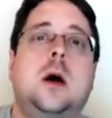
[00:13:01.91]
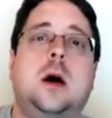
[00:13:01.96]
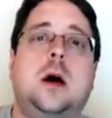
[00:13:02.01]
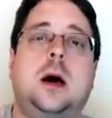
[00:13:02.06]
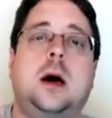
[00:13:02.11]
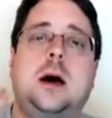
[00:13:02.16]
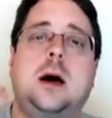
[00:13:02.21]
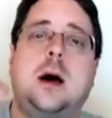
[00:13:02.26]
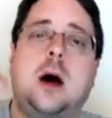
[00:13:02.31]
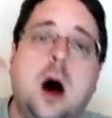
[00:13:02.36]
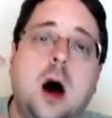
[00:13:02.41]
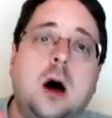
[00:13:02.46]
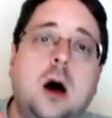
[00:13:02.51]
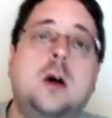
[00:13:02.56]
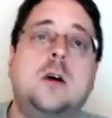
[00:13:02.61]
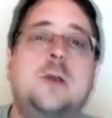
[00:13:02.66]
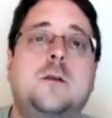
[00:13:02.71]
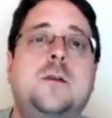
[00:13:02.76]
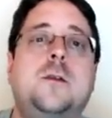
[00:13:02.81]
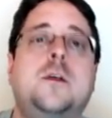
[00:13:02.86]

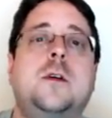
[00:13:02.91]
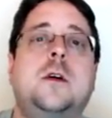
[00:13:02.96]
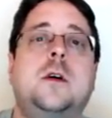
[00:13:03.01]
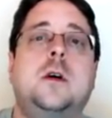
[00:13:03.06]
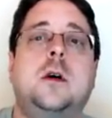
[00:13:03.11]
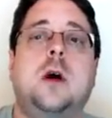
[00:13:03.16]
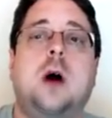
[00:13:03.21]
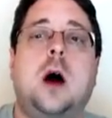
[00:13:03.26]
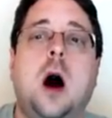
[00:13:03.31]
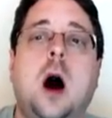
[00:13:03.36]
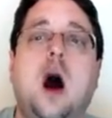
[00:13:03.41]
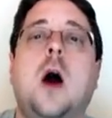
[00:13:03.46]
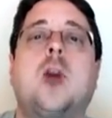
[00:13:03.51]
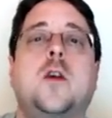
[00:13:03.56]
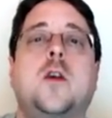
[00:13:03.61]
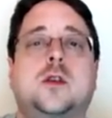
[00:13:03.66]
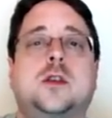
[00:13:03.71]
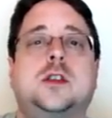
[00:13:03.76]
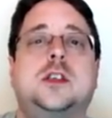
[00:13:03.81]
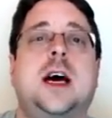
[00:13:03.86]
of
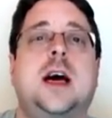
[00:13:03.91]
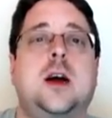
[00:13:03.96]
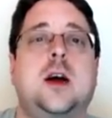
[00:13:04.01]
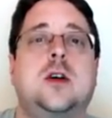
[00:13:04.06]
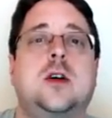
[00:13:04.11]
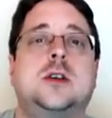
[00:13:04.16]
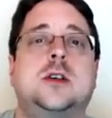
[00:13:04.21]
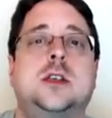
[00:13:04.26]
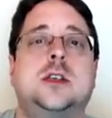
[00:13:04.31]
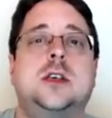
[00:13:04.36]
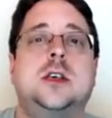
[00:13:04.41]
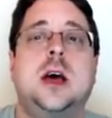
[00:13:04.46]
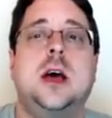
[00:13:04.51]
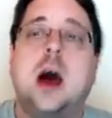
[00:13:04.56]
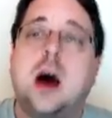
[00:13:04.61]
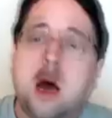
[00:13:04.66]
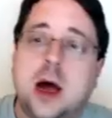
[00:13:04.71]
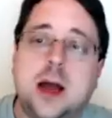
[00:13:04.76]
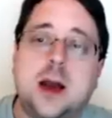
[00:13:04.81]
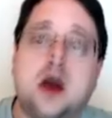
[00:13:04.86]
other layers
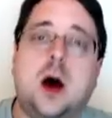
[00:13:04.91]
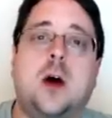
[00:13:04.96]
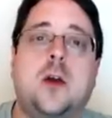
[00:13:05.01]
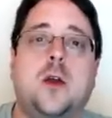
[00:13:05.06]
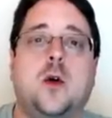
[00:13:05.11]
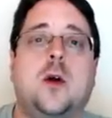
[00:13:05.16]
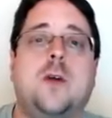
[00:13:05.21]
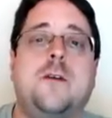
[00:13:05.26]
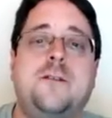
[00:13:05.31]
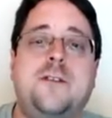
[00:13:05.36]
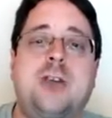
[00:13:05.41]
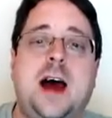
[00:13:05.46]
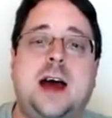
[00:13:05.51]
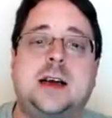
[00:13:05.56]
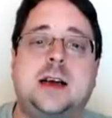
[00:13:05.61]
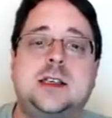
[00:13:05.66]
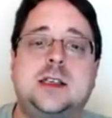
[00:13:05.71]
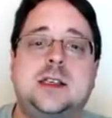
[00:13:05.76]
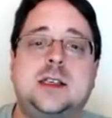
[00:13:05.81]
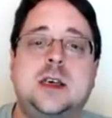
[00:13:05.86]
and other
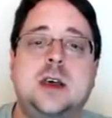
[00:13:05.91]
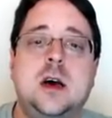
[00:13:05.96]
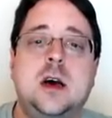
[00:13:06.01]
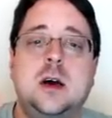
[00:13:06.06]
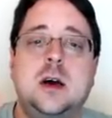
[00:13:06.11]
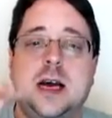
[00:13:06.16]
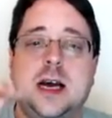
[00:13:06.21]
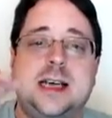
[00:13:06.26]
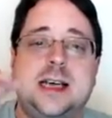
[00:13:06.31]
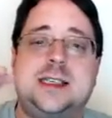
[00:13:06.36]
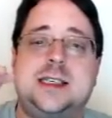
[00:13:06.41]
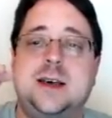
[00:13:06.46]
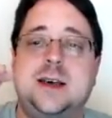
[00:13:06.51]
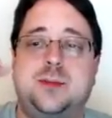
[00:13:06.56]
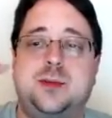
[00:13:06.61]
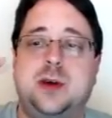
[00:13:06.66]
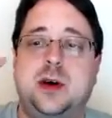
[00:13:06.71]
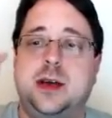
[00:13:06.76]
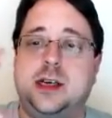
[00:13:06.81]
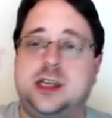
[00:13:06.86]
effects. It
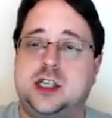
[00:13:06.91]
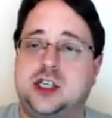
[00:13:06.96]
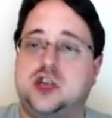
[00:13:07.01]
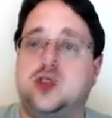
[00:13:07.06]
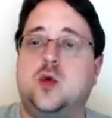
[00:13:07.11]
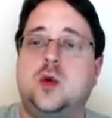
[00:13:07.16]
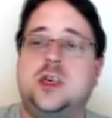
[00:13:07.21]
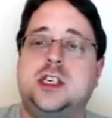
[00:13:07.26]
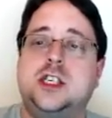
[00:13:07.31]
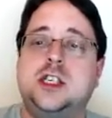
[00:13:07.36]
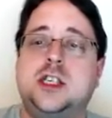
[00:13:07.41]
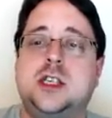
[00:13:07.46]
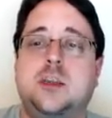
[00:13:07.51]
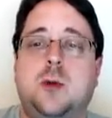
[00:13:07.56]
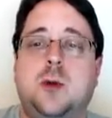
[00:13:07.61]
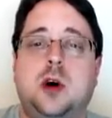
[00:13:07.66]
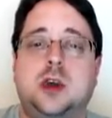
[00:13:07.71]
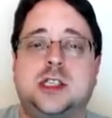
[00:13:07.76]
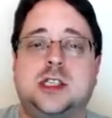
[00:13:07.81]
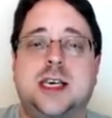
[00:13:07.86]
simply squishes
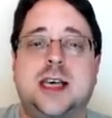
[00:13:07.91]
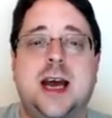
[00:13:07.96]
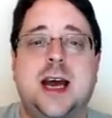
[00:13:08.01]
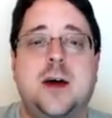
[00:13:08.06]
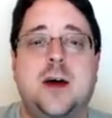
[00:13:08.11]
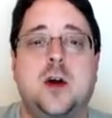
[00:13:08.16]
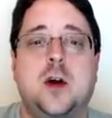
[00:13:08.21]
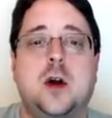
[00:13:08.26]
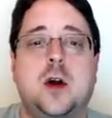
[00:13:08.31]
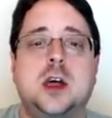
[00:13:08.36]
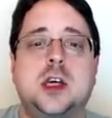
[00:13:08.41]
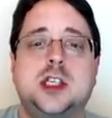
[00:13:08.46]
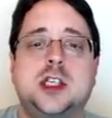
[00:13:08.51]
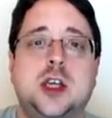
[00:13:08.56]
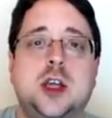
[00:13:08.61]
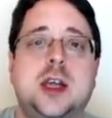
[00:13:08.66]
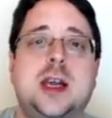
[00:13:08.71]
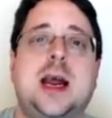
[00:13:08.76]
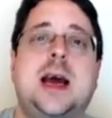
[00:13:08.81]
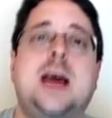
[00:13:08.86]
them all together
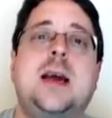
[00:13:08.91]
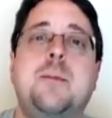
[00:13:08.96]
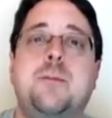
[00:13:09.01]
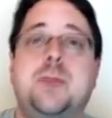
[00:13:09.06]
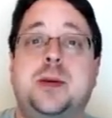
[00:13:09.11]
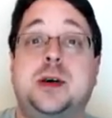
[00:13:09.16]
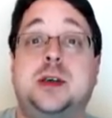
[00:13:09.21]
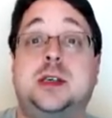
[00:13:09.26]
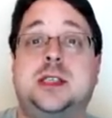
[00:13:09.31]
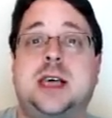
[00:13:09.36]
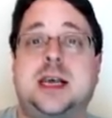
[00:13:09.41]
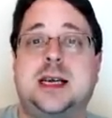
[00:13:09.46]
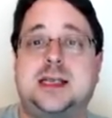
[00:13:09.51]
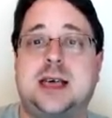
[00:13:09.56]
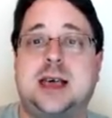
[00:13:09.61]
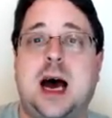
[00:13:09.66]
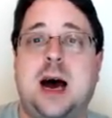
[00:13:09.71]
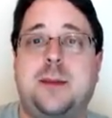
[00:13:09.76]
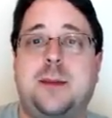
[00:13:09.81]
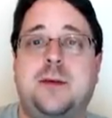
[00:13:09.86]
so that I can build
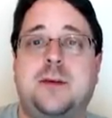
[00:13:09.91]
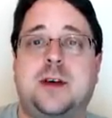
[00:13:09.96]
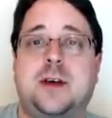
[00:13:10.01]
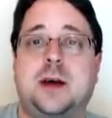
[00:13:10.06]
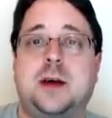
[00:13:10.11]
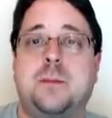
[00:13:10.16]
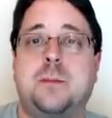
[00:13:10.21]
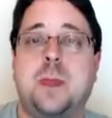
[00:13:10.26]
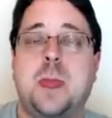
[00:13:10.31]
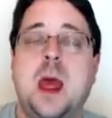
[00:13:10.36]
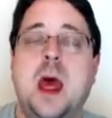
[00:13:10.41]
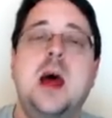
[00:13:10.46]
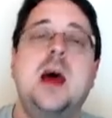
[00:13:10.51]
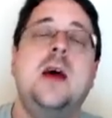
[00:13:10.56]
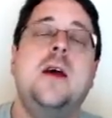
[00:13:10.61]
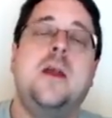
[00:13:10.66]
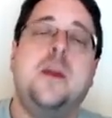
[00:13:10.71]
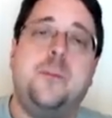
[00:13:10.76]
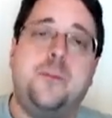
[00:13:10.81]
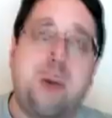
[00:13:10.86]
on top of it.
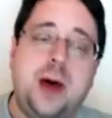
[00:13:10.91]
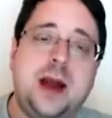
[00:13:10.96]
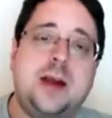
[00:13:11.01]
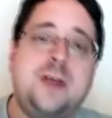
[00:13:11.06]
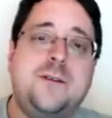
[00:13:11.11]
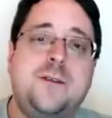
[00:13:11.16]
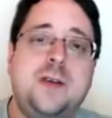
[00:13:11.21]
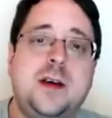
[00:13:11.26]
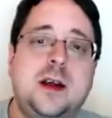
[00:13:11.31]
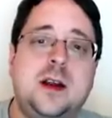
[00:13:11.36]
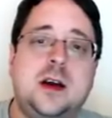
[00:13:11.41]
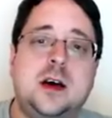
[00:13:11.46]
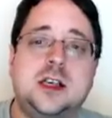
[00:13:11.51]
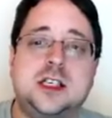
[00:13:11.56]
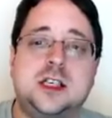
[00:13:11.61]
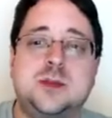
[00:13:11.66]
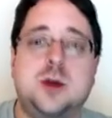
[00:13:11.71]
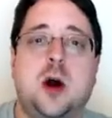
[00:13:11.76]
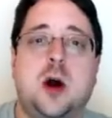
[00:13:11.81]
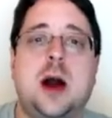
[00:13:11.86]
The benefit
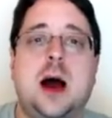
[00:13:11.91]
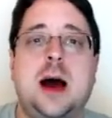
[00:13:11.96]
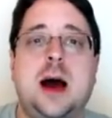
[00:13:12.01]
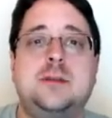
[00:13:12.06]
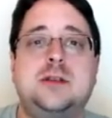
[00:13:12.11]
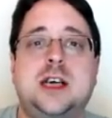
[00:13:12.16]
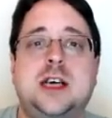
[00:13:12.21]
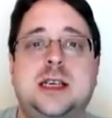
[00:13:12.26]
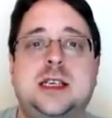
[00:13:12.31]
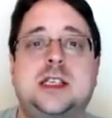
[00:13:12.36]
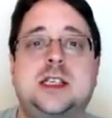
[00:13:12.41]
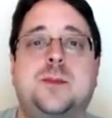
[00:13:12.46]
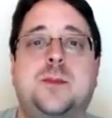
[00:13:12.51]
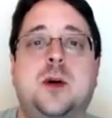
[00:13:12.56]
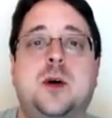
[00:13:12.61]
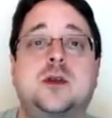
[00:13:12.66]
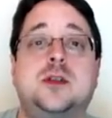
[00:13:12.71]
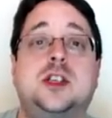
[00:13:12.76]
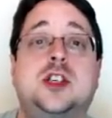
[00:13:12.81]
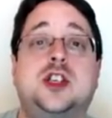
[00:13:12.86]
of Smart Object as
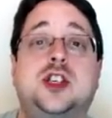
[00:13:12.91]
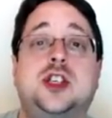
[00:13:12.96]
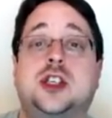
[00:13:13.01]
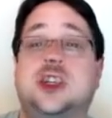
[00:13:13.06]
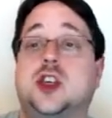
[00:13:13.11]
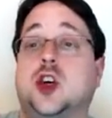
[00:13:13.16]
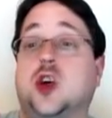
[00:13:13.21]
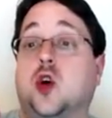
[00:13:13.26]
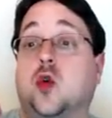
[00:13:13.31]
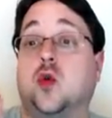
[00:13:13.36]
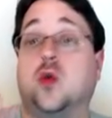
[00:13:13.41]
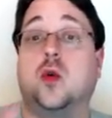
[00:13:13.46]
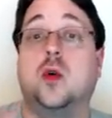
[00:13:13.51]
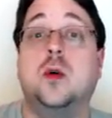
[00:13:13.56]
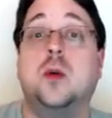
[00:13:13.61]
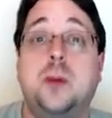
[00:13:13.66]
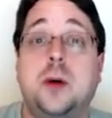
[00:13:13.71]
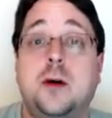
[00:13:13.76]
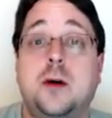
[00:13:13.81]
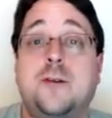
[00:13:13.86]
opposed to just a
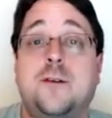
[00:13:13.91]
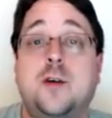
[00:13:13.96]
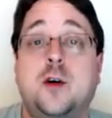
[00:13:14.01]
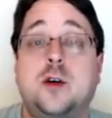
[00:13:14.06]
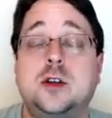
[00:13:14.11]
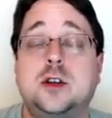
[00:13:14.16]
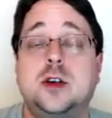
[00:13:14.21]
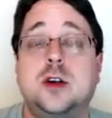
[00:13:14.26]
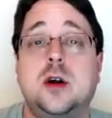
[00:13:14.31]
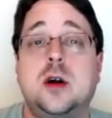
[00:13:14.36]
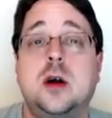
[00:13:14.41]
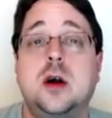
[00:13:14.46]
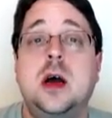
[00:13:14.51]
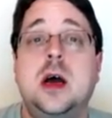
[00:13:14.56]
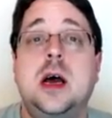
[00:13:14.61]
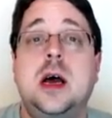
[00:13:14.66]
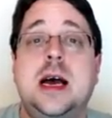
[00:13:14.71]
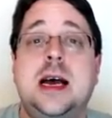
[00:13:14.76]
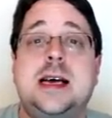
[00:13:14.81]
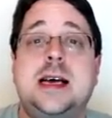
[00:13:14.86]
group folder
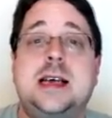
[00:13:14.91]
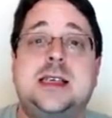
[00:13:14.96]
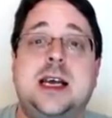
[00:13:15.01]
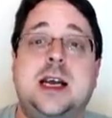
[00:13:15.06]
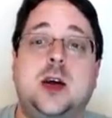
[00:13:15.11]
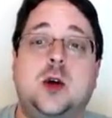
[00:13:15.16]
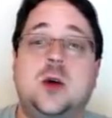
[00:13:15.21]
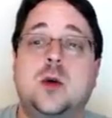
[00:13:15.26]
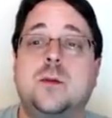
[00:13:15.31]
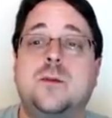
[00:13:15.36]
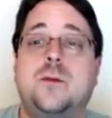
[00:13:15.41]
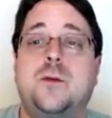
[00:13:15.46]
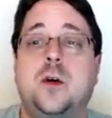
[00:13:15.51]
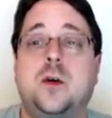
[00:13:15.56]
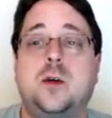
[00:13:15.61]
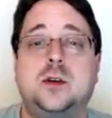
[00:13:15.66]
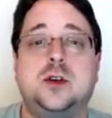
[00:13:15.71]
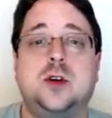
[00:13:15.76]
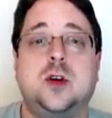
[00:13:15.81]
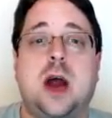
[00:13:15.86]
is that a group
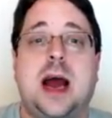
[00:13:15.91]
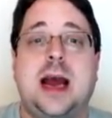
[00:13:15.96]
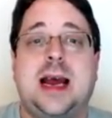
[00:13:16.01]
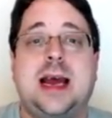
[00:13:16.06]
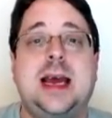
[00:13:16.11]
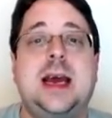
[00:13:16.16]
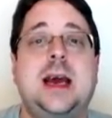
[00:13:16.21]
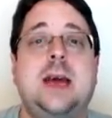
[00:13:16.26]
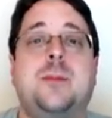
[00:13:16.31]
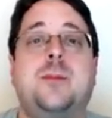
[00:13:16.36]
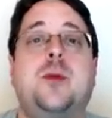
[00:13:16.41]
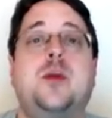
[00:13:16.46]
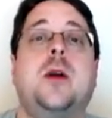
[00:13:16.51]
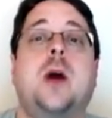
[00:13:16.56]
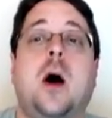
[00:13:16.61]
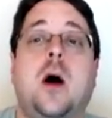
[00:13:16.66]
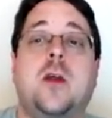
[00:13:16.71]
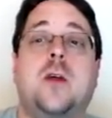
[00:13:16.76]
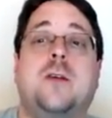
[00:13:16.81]
folder, I can't put